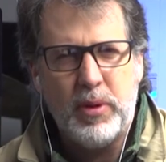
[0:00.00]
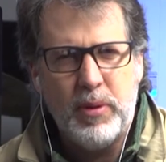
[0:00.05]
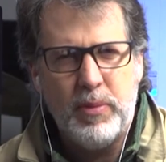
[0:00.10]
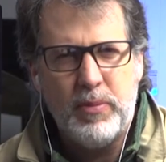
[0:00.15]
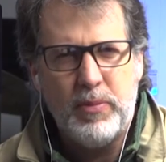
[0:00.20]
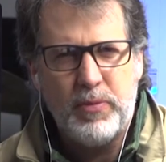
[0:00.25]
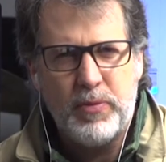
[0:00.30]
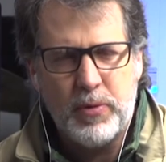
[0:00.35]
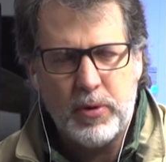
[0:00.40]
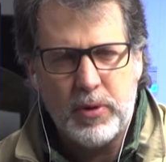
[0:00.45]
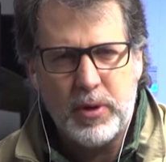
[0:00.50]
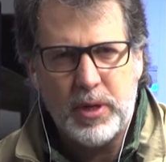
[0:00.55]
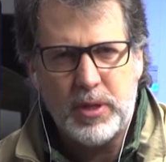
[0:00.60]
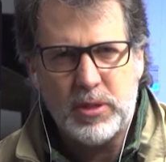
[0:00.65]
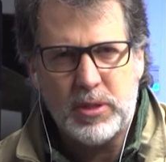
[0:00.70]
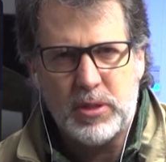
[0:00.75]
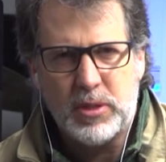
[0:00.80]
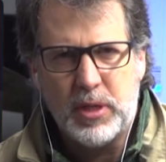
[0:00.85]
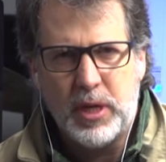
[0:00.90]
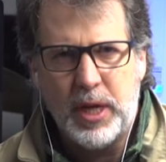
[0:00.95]
him for
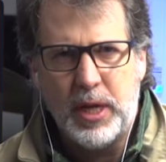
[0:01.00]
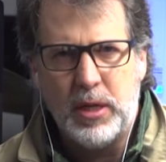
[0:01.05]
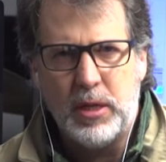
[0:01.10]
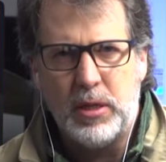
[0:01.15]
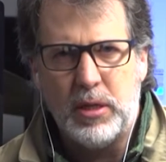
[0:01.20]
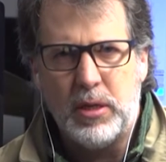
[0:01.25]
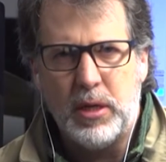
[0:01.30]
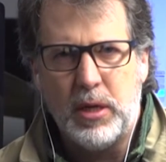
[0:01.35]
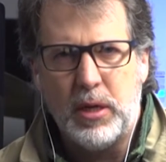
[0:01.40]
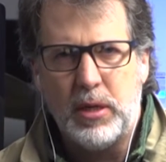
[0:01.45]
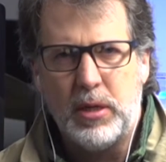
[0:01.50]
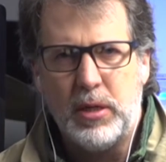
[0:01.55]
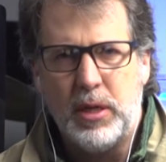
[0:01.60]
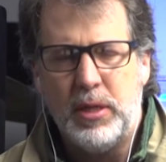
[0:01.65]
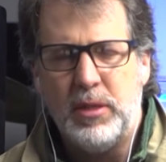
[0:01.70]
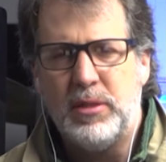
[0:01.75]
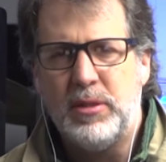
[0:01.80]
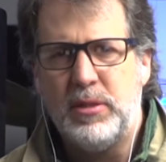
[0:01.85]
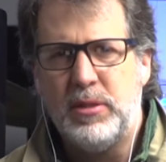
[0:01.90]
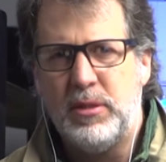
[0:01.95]
us and, uh,
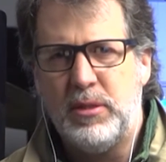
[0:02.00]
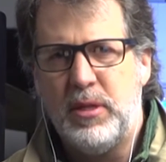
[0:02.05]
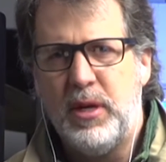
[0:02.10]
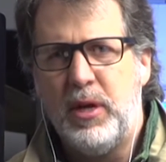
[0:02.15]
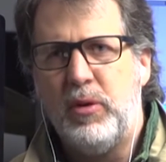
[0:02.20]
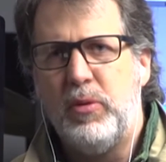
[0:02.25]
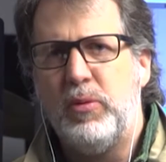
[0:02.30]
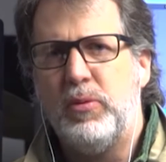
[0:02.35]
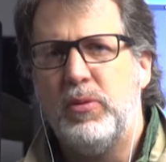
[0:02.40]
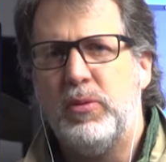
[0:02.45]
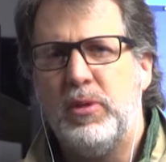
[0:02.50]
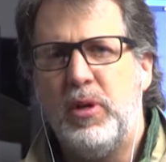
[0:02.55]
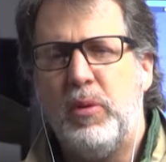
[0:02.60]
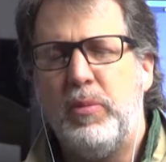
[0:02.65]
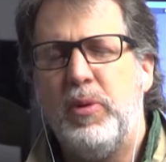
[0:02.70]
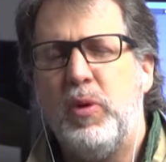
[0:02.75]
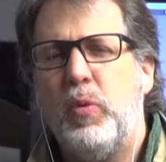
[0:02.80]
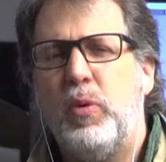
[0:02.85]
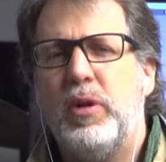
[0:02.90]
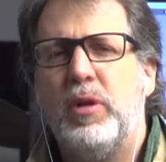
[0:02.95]
and tell, tell
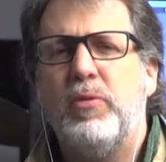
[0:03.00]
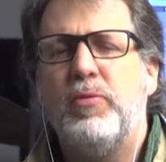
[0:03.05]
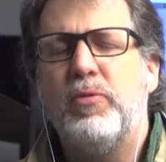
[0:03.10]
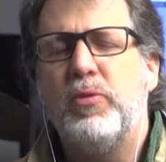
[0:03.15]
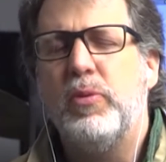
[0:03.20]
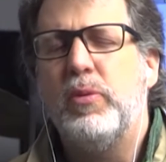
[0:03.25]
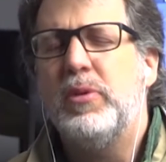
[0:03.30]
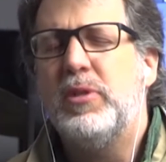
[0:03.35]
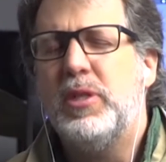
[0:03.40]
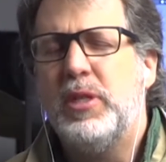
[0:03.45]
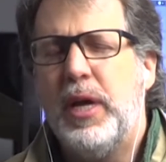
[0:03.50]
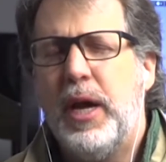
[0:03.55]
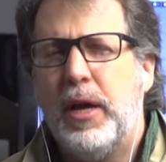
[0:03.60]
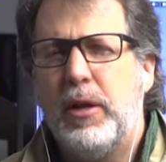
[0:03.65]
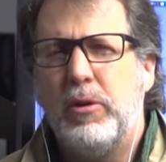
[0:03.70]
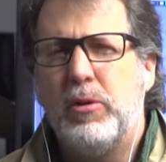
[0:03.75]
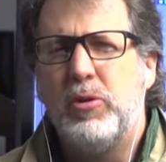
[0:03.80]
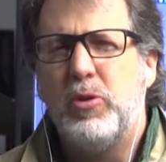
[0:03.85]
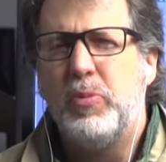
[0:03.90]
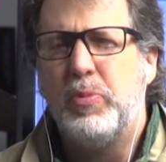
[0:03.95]
me what influence he had
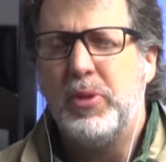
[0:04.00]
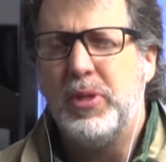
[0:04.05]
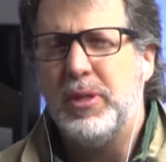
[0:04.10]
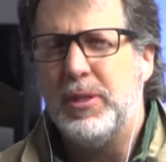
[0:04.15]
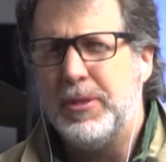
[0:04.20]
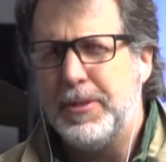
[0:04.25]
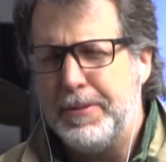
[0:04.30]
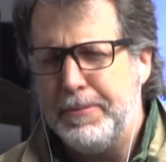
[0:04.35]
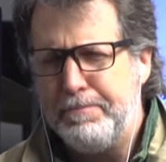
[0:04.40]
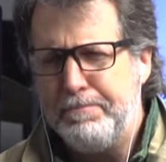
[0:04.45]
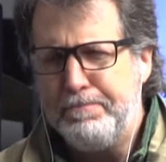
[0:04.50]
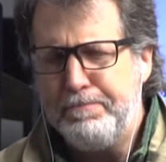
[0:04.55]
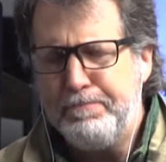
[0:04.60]
on you, please?